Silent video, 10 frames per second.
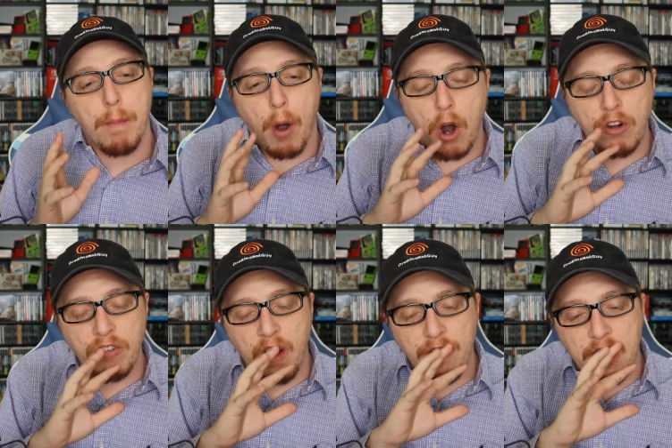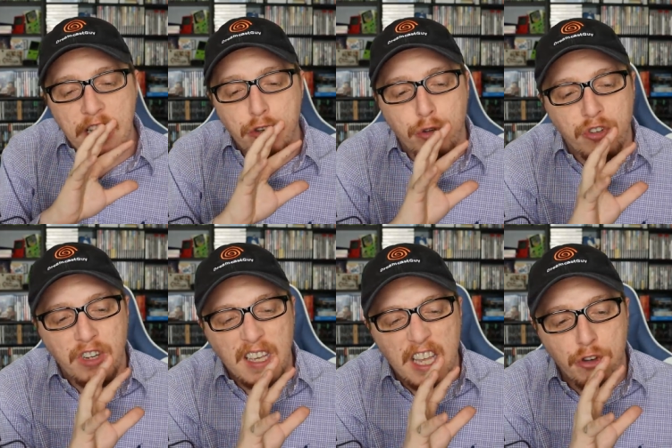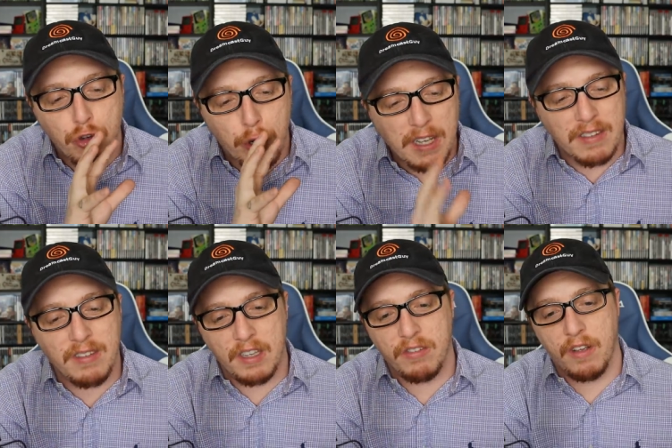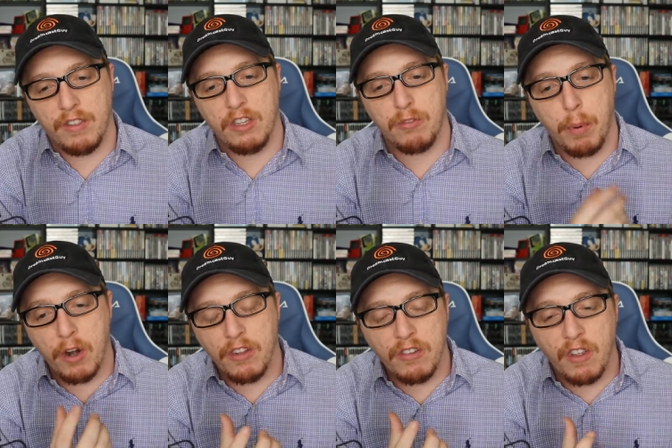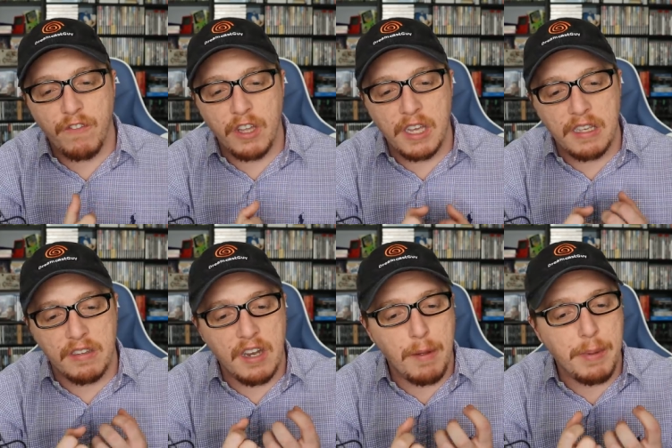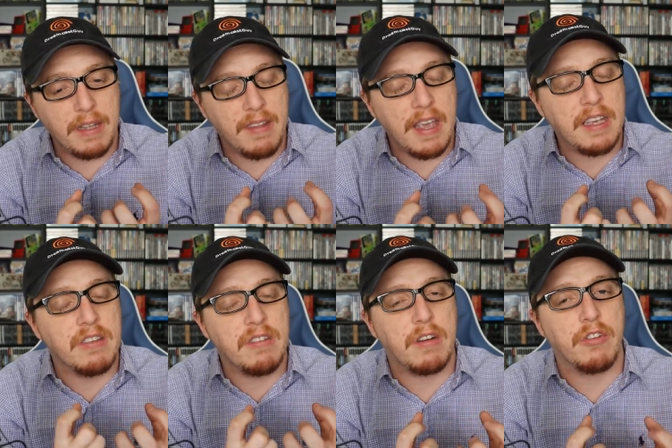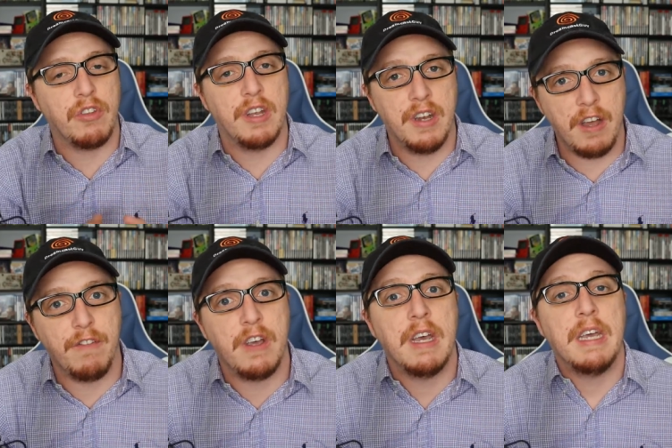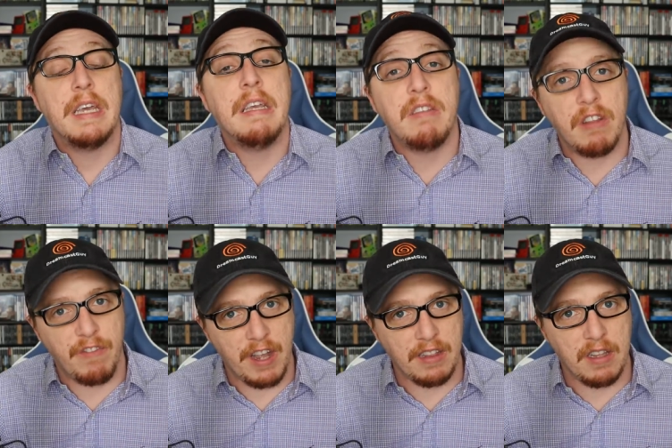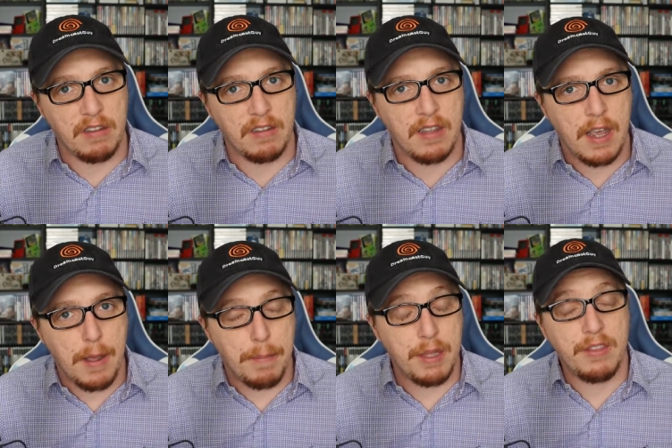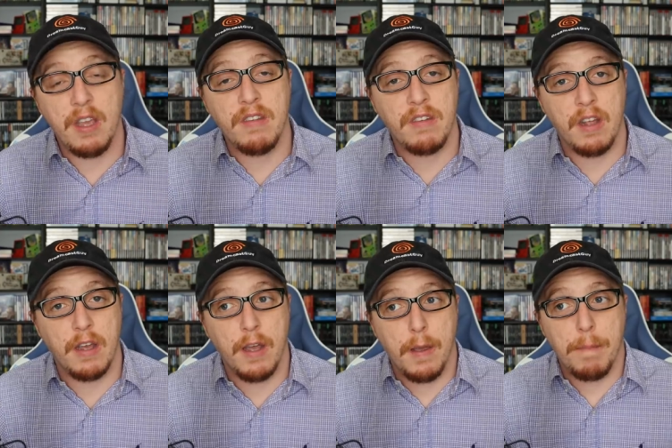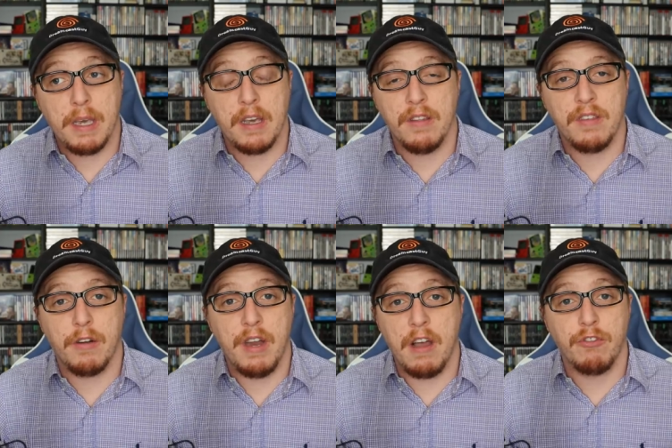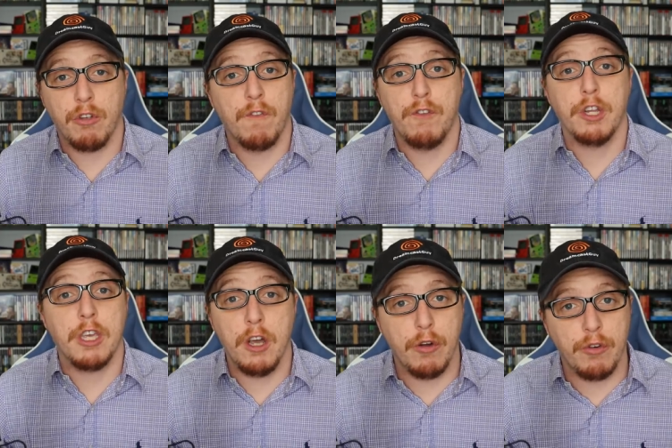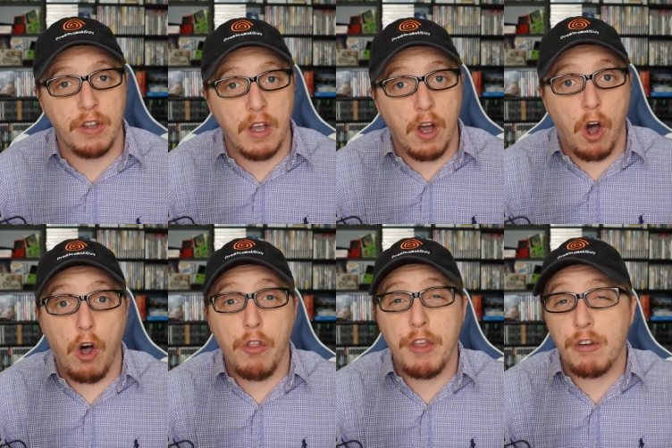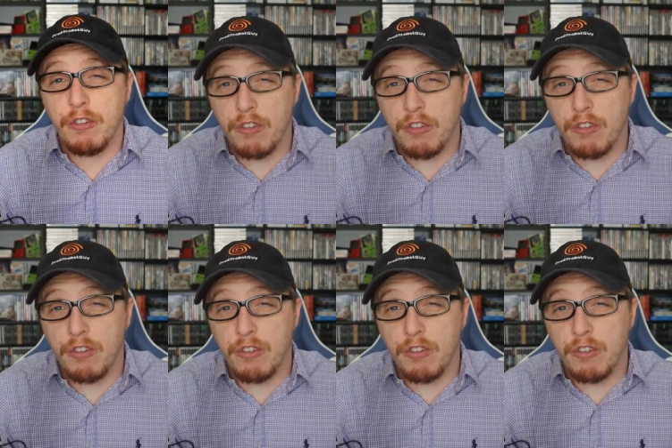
part of the interesting intricacies of this, part of this I feel like is not being taken seriously enough, is the fact that Bethesda, because they're now so fully owned, all their